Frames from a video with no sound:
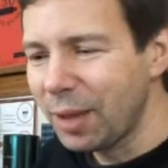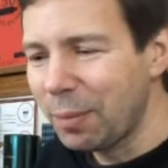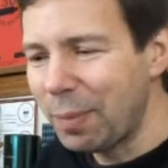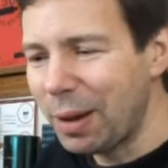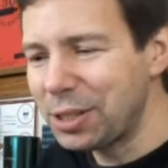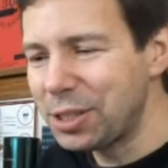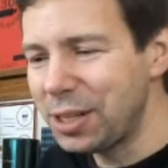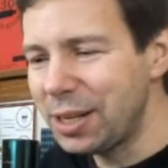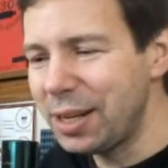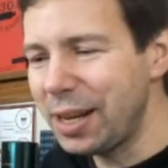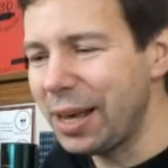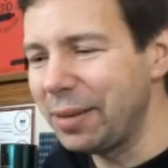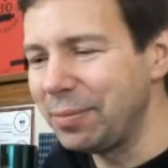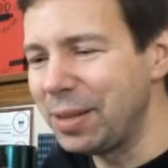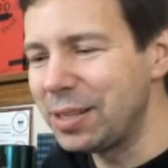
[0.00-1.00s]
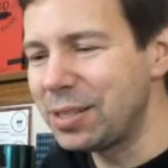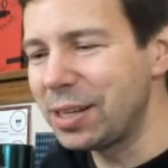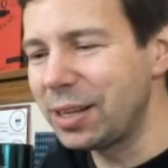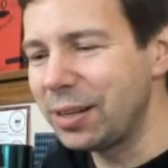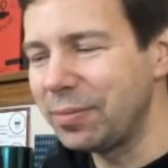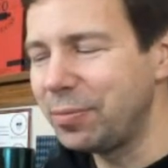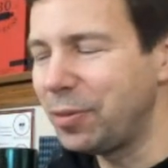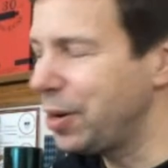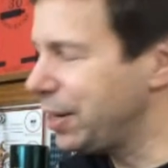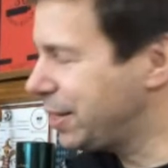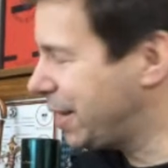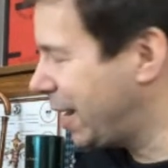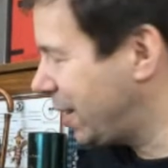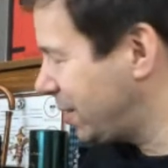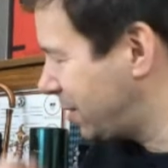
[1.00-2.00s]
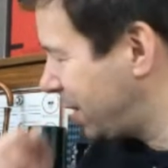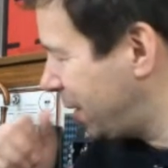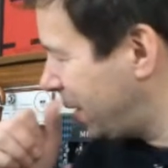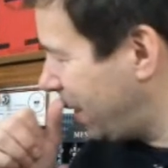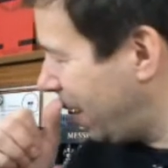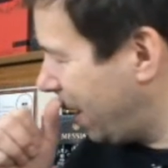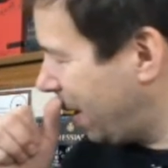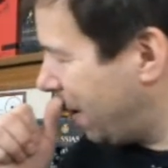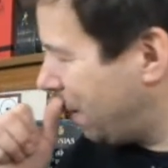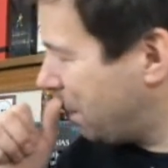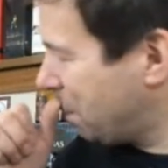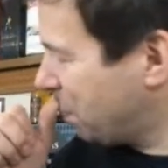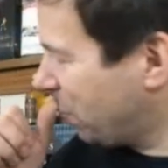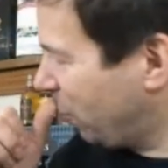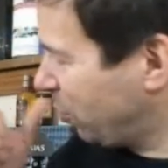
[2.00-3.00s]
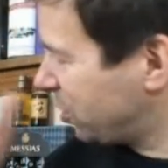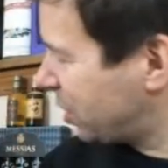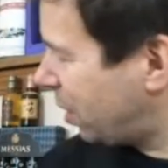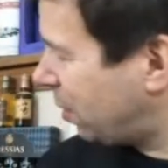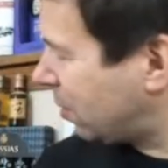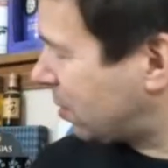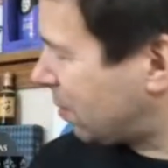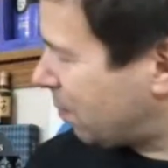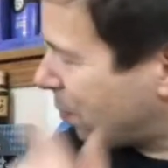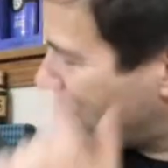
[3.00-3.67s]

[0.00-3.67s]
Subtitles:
It's a very tasty result.